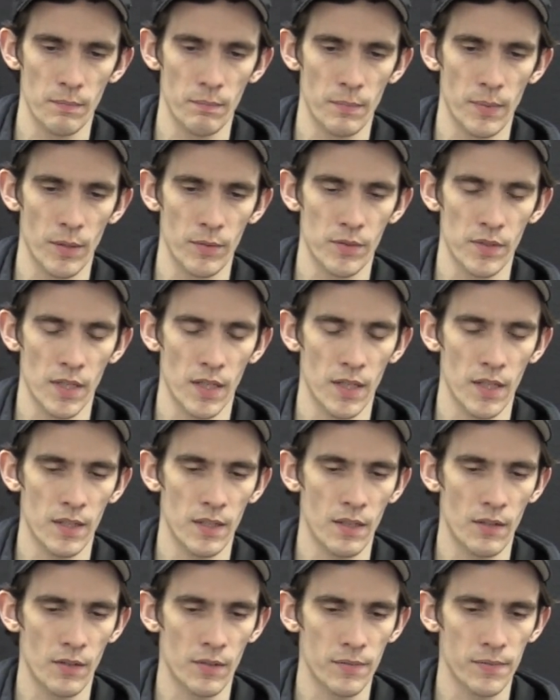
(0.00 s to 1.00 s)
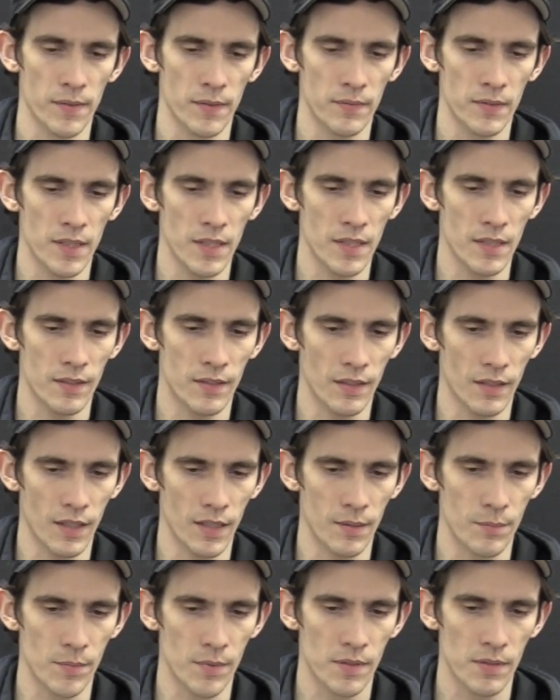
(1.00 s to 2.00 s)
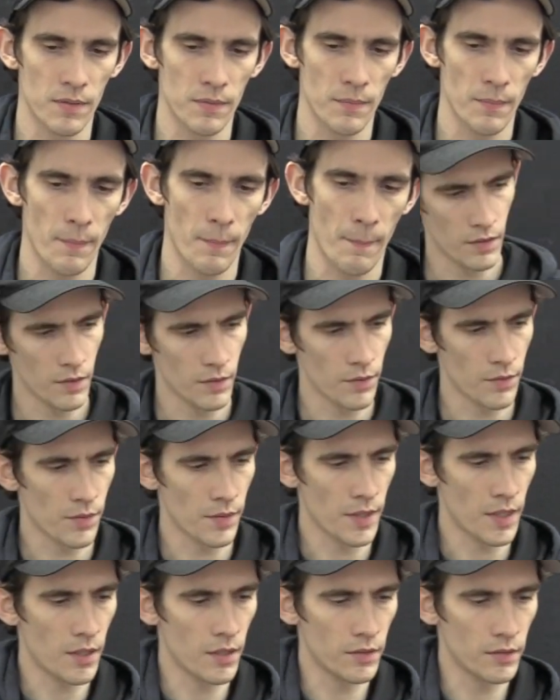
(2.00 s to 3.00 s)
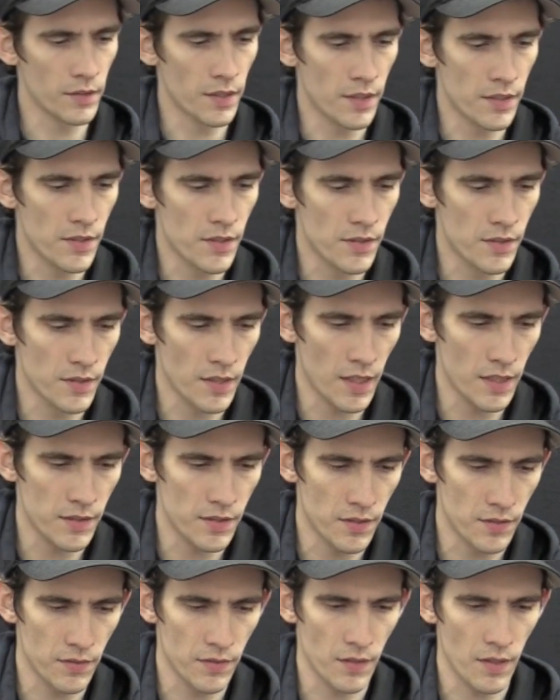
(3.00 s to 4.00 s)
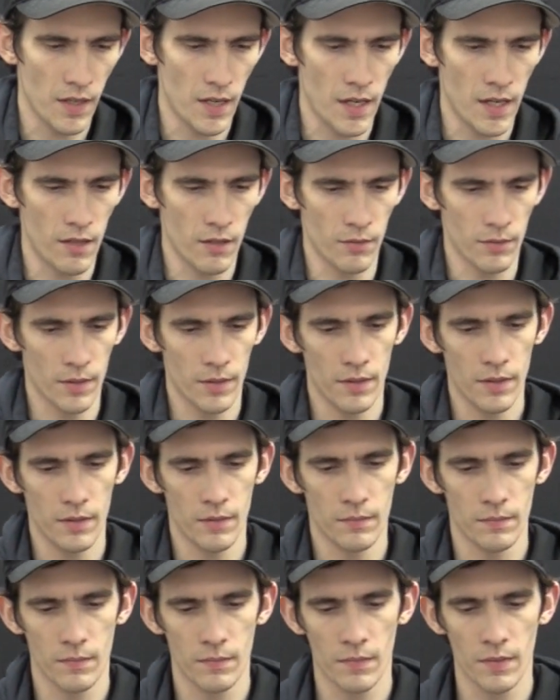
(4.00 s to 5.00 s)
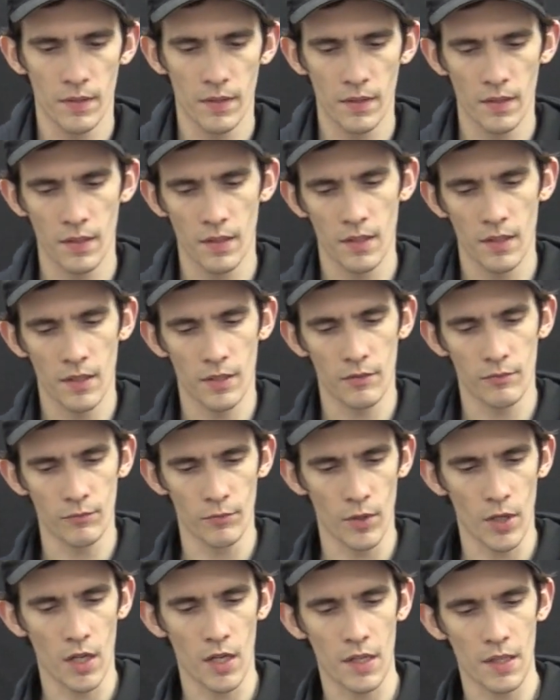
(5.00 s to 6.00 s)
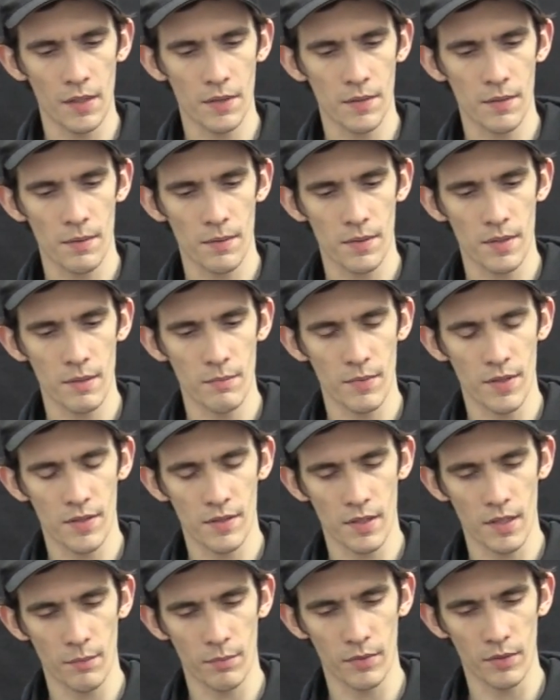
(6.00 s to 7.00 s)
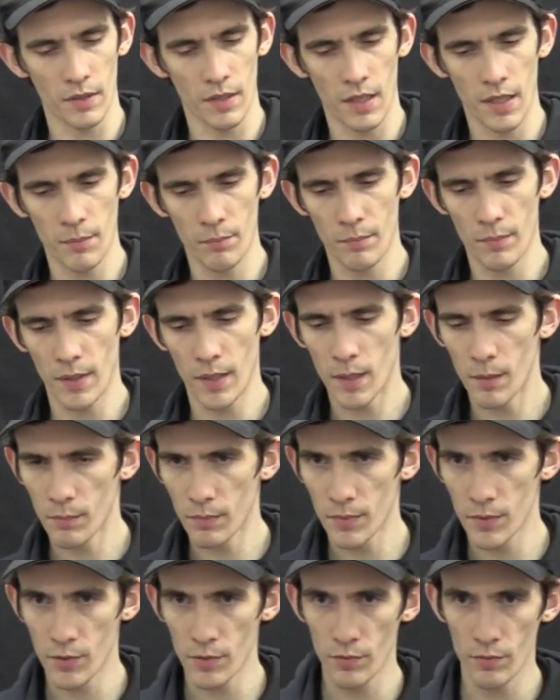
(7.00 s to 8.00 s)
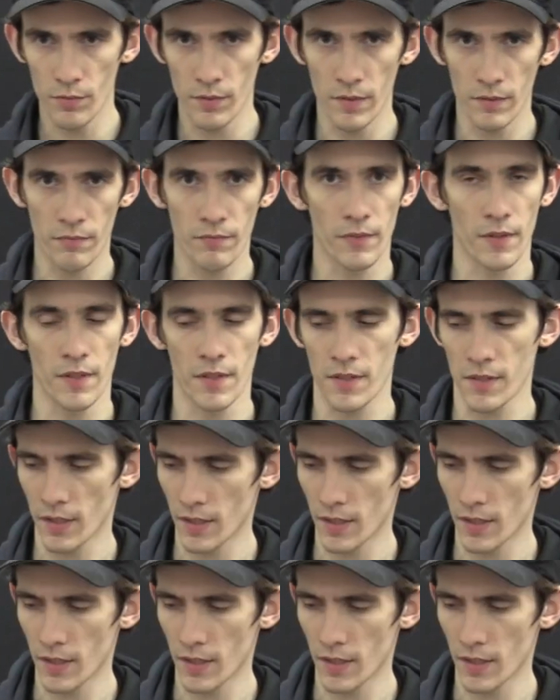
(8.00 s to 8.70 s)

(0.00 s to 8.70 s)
about 10 or 15 times. So now let's set our raw semen sample up and do the first